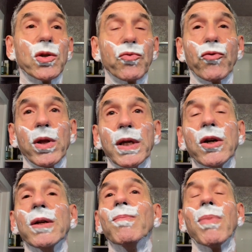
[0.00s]
is really
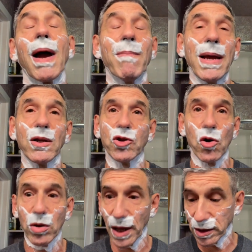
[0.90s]
good. I made a
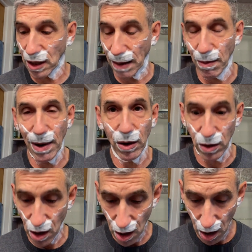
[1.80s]
joke last time
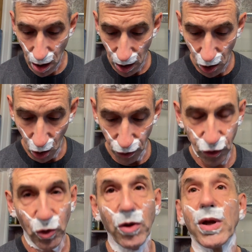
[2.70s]
about, you know,
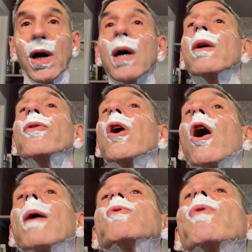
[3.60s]
sort of the uh, the arms